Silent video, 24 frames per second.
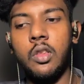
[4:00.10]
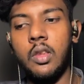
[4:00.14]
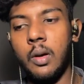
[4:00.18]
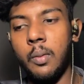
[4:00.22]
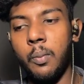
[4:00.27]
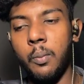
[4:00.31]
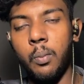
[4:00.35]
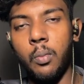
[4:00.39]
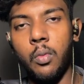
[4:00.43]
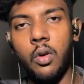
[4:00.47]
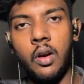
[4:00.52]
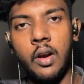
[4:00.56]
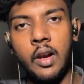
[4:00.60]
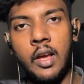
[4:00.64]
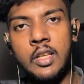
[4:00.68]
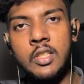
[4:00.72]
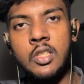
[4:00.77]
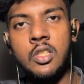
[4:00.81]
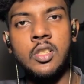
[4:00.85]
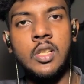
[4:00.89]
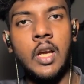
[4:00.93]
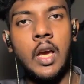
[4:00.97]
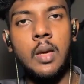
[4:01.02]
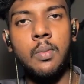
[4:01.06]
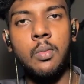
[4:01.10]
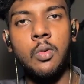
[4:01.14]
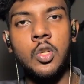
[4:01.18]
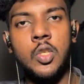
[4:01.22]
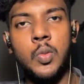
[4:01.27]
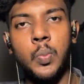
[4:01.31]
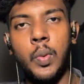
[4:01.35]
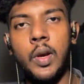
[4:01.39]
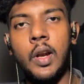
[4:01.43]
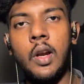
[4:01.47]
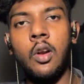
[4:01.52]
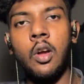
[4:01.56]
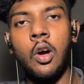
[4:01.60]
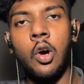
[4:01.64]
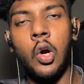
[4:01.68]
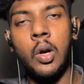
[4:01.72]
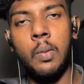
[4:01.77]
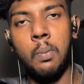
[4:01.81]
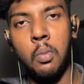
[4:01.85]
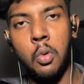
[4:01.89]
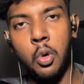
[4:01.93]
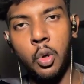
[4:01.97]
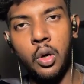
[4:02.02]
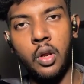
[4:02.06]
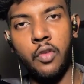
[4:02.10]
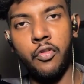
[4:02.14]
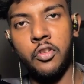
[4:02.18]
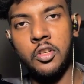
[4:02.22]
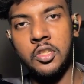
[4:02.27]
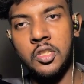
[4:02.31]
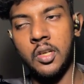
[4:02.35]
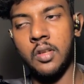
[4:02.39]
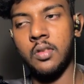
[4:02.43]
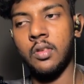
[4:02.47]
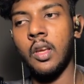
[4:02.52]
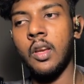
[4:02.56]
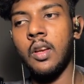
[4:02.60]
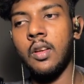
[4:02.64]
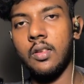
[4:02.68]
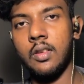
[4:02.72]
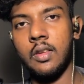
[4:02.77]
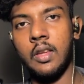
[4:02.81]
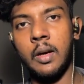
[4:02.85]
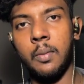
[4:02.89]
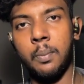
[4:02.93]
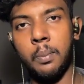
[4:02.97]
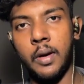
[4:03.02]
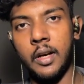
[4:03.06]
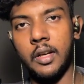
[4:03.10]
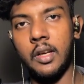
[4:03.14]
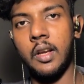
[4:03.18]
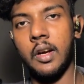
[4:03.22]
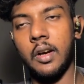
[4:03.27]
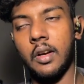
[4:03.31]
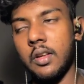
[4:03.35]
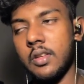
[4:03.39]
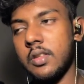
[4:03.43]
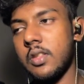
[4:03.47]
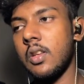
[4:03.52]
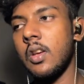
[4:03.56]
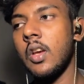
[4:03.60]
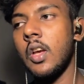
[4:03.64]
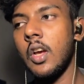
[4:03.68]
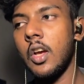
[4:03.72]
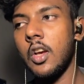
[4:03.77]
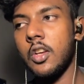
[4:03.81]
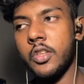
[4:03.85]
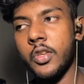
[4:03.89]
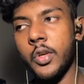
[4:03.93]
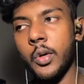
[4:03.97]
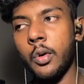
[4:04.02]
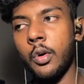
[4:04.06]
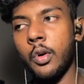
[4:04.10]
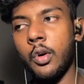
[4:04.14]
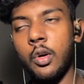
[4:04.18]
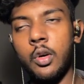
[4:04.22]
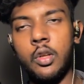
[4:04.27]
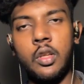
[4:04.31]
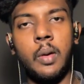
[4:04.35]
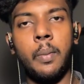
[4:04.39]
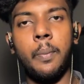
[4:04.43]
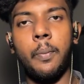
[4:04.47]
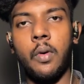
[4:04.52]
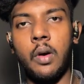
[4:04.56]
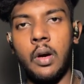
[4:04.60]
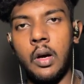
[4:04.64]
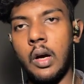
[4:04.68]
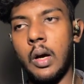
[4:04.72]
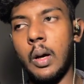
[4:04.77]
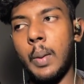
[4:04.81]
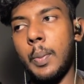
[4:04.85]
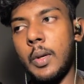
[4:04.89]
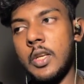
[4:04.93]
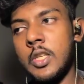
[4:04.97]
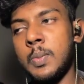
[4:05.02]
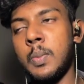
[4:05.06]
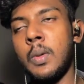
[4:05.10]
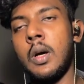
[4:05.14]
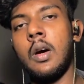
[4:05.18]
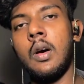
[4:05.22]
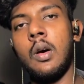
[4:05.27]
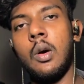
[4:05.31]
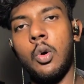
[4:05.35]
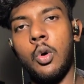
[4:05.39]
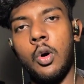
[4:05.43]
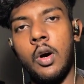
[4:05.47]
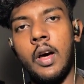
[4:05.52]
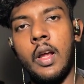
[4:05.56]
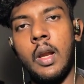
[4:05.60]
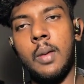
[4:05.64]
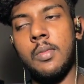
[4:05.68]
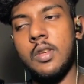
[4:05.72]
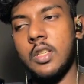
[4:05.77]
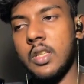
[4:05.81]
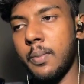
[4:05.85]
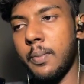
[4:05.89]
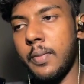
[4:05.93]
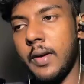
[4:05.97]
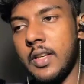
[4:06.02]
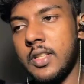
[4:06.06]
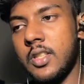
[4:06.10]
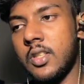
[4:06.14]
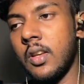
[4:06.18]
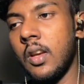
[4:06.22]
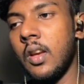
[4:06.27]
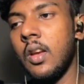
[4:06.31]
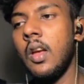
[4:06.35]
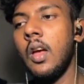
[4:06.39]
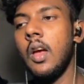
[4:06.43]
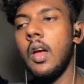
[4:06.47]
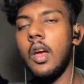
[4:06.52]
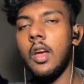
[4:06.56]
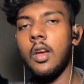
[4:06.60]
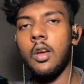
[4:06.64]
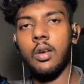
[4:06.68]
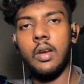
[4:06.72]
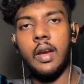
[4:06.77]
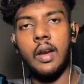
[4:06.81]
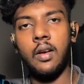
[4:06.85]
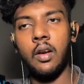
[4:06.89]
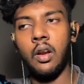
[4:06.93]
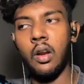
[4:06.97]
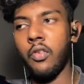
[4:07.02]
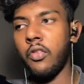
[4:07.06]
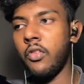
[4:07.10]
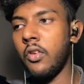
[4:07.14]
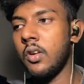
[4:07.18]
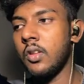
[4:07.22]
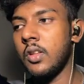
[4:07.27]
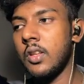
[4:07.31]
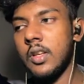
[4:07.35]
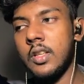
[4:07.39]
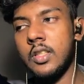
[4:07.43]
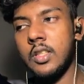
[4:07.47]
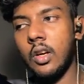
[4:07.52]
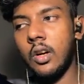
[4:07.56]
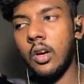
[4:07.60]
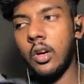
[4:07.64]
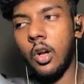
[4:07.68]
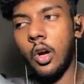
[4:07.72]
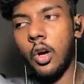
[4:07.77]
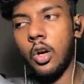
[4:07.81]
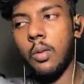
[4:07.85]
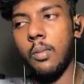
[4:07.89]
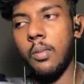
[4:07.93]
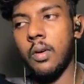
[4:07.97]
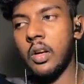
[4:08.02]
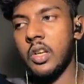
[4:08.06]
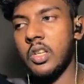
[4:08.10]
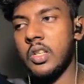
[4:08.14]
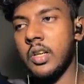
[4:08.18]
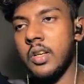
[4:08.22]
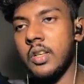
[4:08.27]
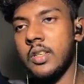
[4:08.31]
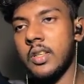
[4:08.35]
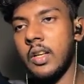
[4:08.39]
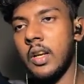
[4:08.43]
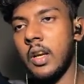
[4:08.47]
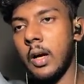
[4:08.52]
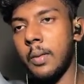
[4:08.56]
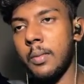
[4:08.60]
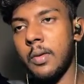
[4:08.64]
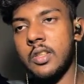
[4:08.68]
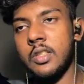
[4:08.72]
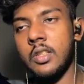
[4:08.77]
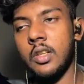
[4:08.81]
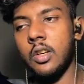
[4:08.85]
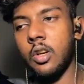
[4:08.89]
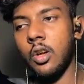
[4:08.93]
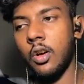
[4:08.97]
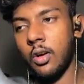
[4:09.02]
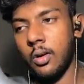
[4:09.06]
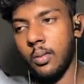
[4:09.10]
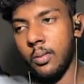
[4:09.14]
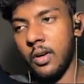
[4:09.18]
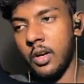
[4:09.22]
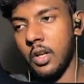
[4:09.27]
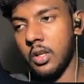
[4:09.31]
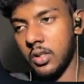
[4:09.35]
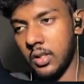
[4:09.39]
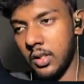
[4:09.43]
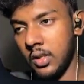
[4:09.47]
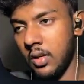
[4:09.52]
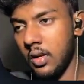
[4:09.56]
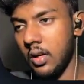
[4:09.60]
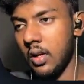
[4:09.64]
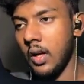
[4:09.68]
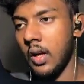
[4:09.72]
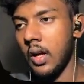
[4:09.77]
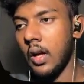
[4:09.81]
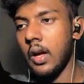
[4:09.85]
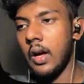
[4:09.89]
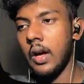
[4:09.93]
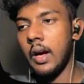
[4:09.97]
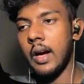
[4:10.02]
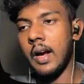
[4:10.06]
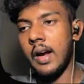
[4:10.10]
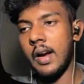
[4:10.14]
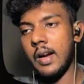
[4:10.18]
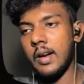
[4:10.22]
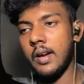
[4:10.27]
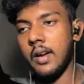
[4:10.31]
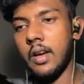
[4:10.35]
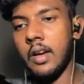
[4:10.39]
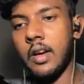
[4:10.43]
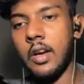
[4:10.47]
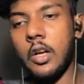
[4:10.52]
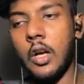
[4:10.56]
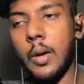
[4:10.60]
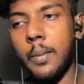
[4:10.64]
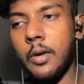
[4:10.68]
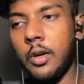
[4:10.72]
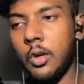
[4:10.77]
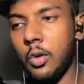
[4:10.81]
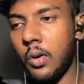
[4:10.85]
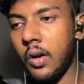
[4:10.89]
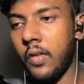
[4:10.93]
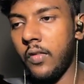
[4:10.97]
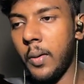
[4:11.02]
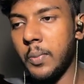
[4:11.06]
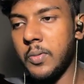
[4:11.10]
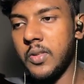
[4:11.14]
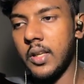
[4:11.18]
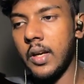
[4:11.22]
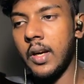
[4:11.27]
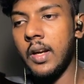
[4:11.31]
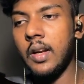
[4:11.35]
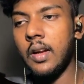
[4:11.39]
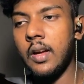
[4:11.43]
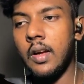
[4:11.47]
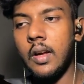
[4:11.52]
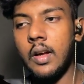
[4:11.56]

the less time you spend on more efficient thing, the better it is. So the Prisma ORM is the best thing. You can refer this. Our documentation is an amazing documentation. And coming to our website,